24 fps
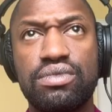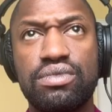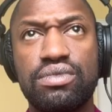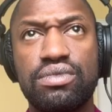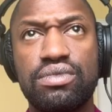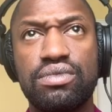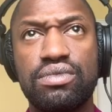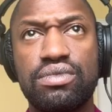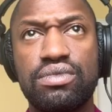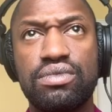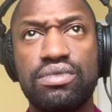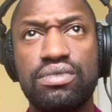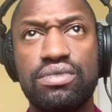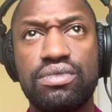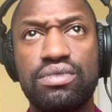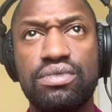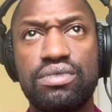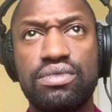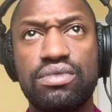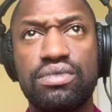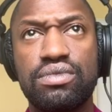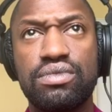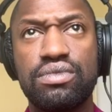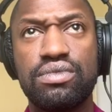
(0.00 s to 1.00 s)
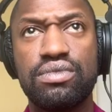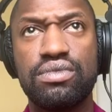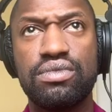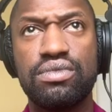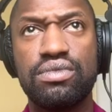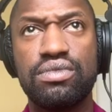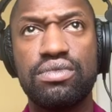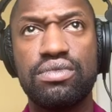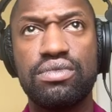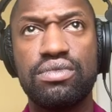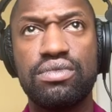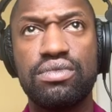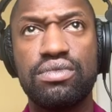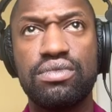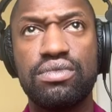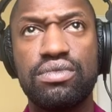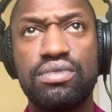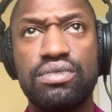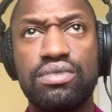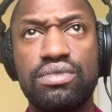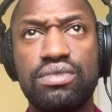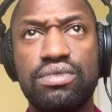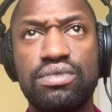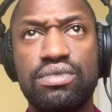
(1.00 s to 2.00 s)

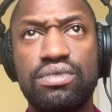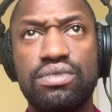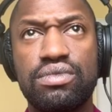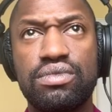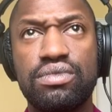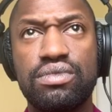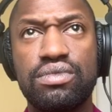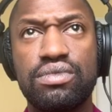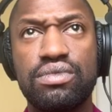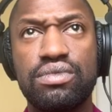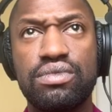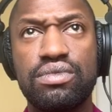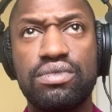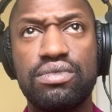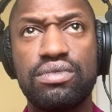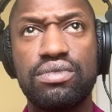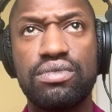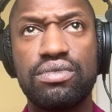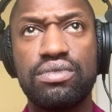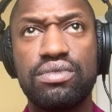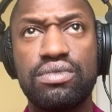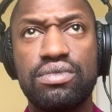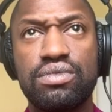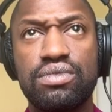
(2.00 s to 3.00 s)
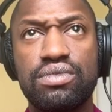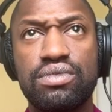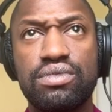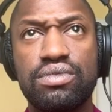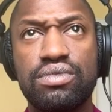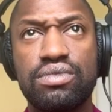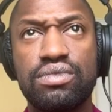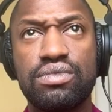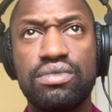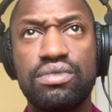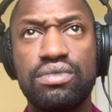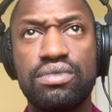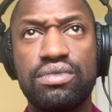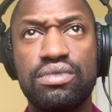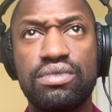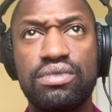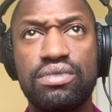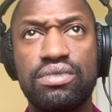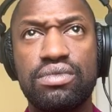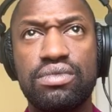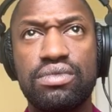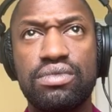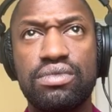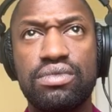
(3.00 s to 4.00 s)

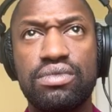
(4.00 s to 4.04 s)
The person shown says nothing.